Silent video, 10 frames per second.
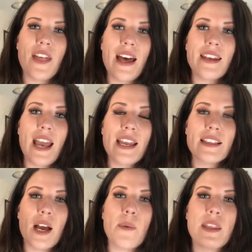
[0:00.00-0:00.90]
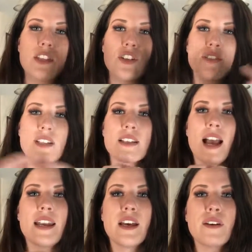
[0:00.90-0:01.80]
that night. That way the juices
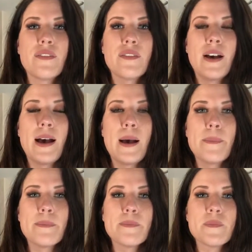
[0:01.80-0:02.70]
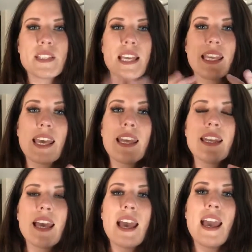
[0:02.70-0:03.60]
kind of um, sink
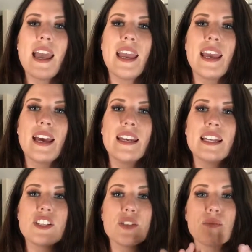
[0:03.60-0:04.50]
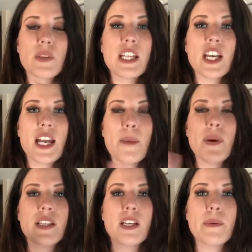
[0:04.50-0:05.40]
in and it's just really good. I
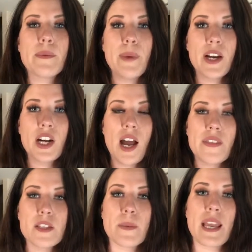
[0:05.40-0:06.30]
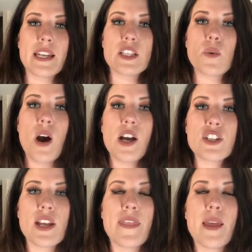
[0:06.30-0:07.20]
put a little bit of butter on the spaghetti
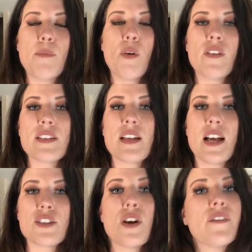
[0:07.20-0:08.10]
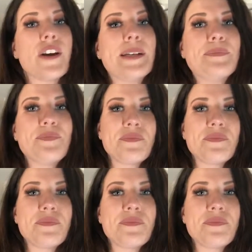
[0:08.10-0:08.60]
squash and then pour the sauce over it.